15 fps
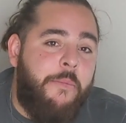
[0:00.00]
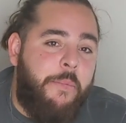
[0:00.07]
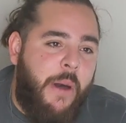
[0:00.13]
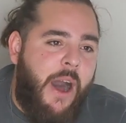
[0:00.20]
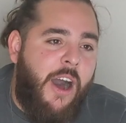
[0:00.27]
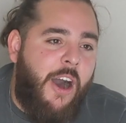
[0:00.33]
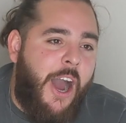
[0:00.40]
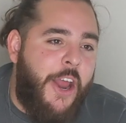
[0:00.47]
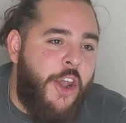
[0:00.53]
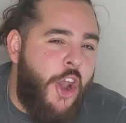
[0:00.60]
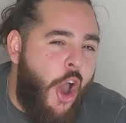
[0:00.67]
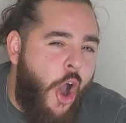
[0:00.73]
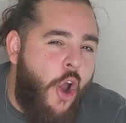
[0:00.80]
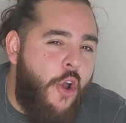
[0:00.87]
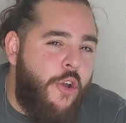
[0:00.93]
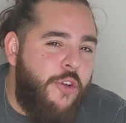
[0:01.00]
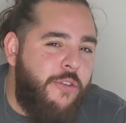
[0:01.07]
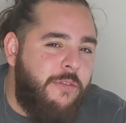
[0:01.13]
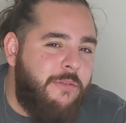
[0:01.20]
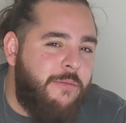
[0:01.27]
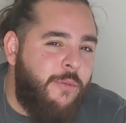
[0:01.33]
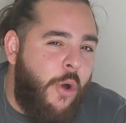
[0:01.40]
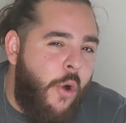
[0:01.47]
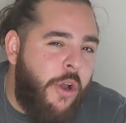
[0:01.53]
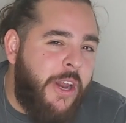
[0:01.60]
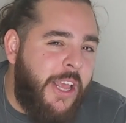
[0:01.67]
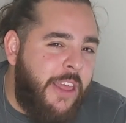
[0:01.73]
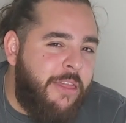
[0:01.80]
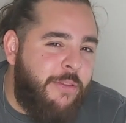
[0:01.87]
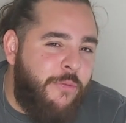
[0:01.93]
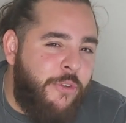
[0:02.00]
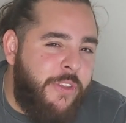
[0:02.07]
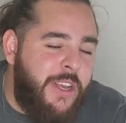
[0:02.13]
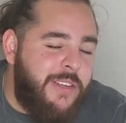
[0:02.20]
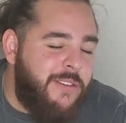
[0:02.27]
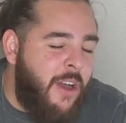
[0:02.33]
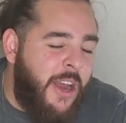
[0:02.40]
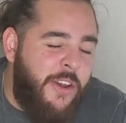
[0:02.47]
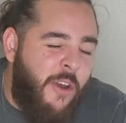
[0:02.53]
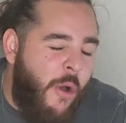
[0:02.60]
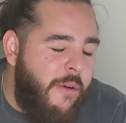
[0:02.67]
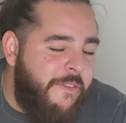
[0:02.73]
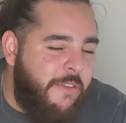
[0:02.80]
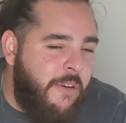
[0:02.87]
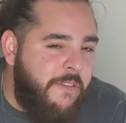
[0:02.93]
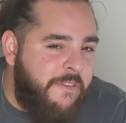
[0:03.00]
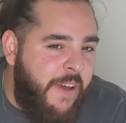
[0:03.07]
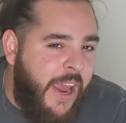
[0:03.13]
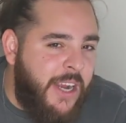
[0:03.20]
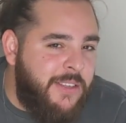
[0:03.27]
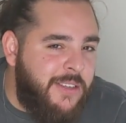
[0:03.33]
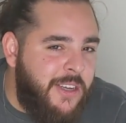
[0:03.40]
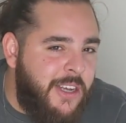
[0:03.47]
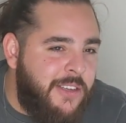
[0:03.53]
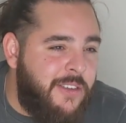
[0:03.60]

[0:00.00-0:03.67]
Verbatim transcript: but I know we're all going to get through this. I know it for a fact.